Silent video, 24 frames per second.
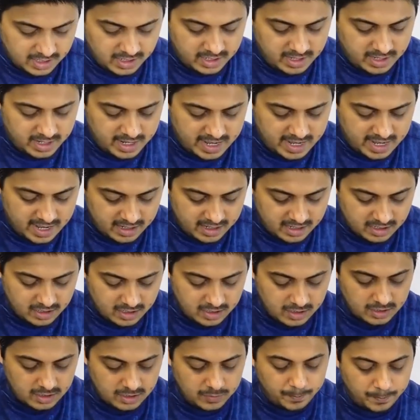
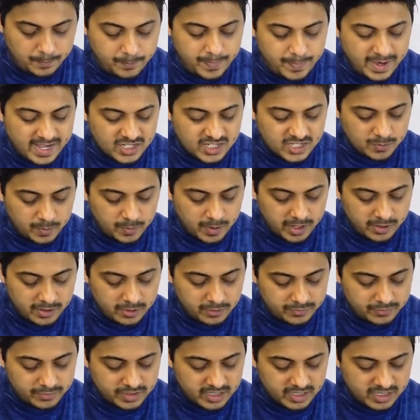And the best part
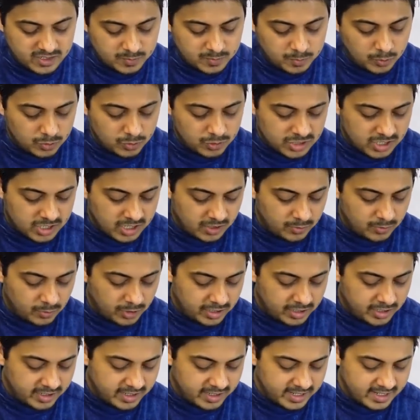of this boost
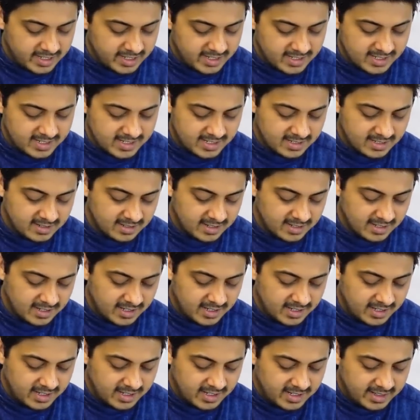converter is
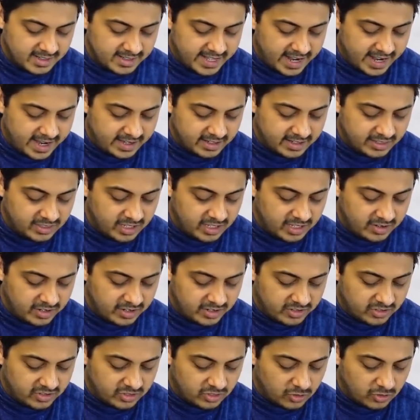that there
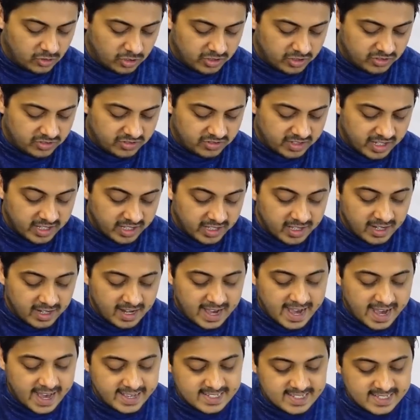is not a
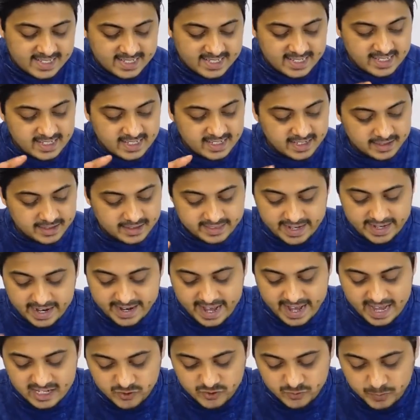single IC that
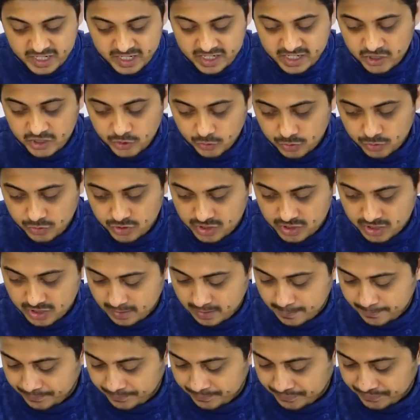has been used
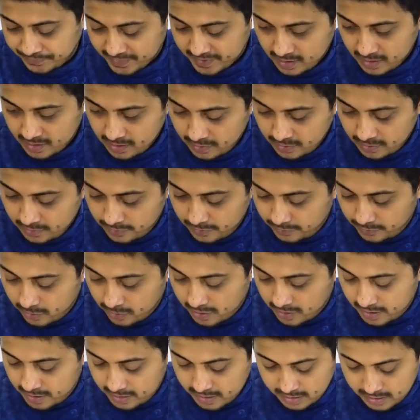
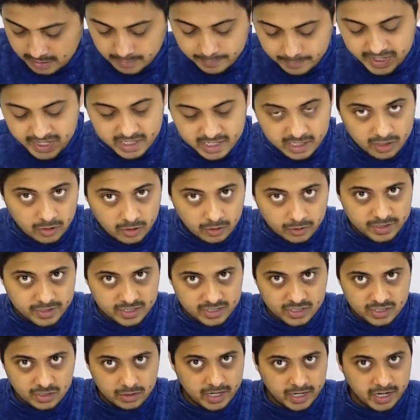for the making of
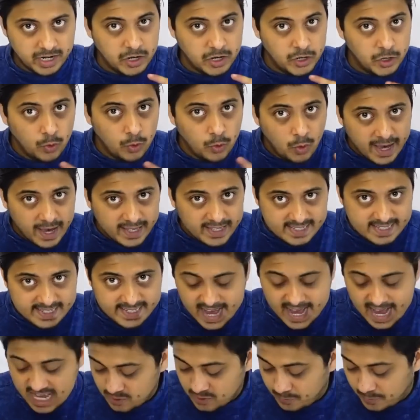this circuit. No IC
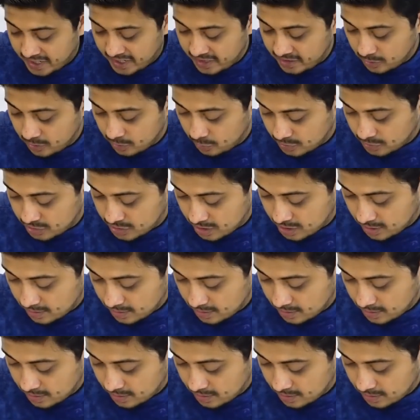has been used.